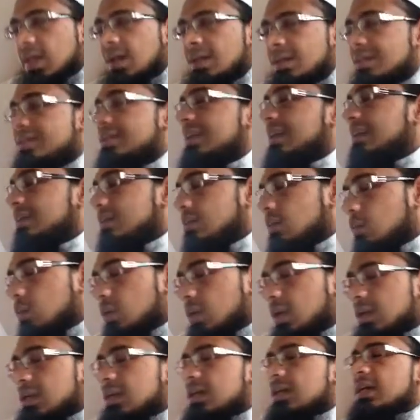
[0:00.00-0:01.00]
understanding the
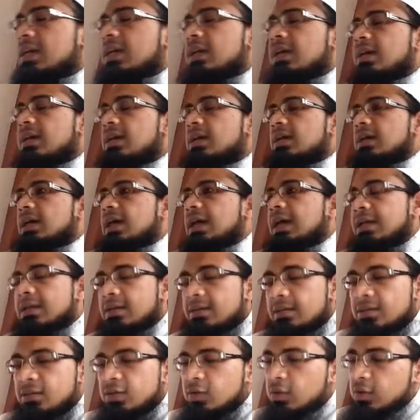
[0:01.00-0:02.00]
Quran.
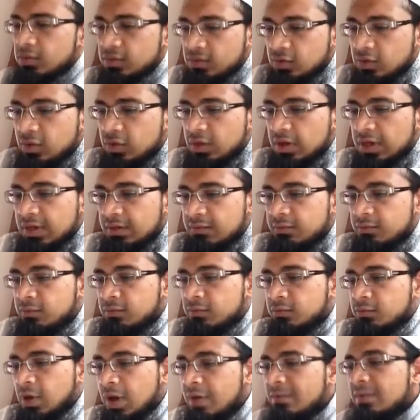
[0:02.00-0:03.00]
And so
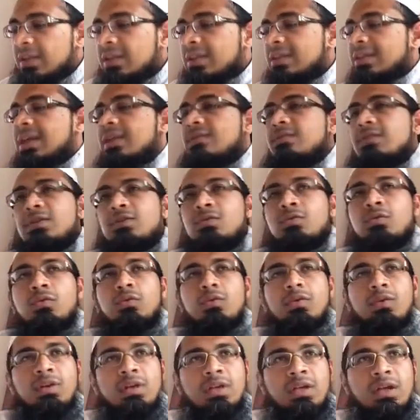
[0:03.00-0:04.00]
for everything that we
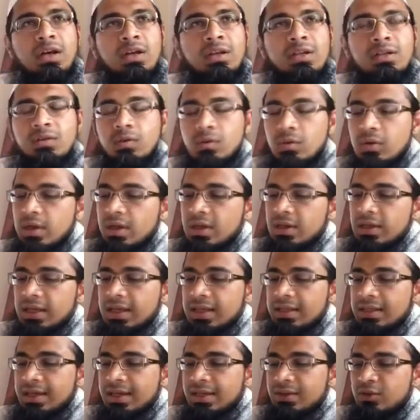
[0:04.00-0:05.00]
do regarding the Quran,
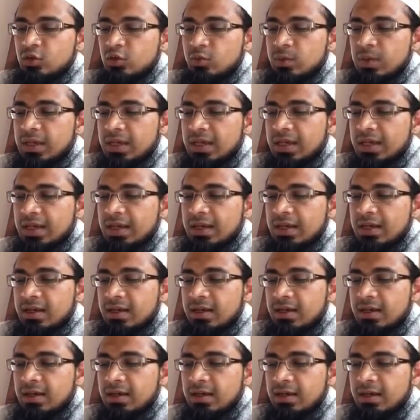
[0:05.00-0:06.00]
there has to be
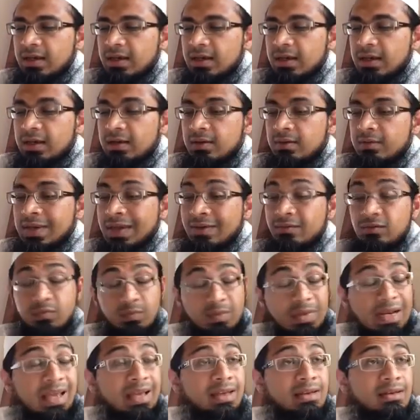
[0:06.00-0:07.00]
we have to
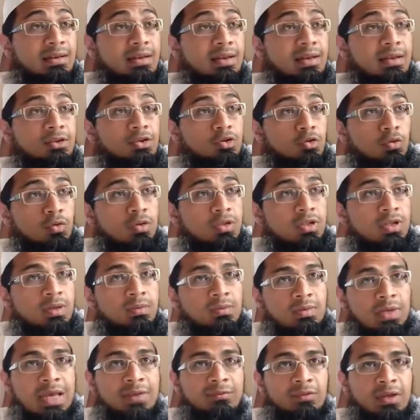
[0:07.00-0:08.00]
plan a short
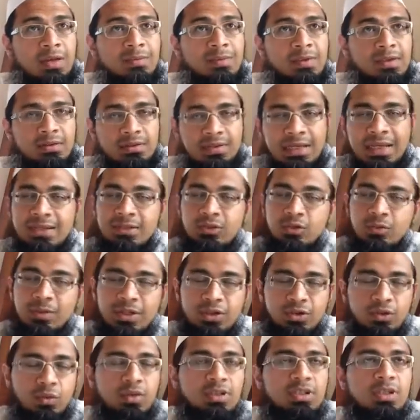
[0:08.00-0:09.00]
term. There has to be
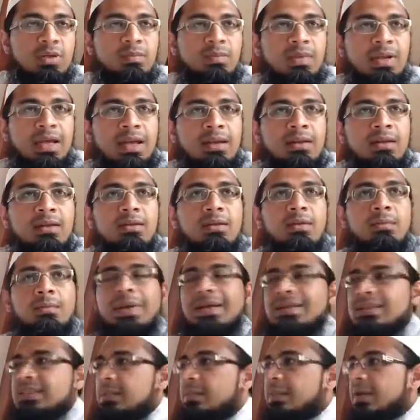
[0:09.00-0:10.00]
a short term plan,
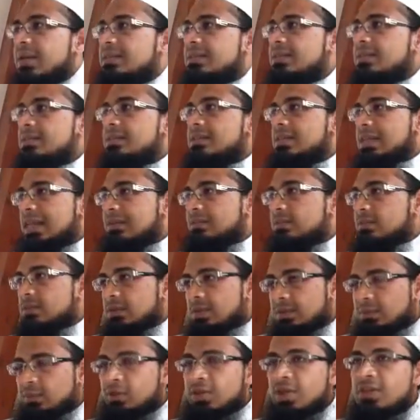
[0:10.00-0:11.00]
maximizing
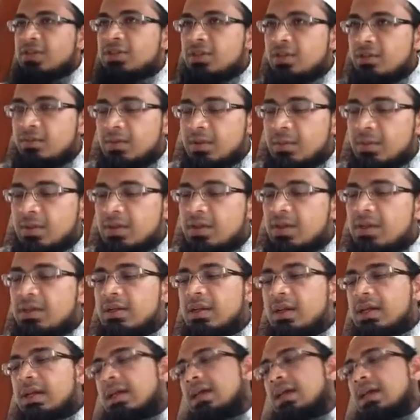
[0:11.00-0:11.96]
the potential of Ramadan,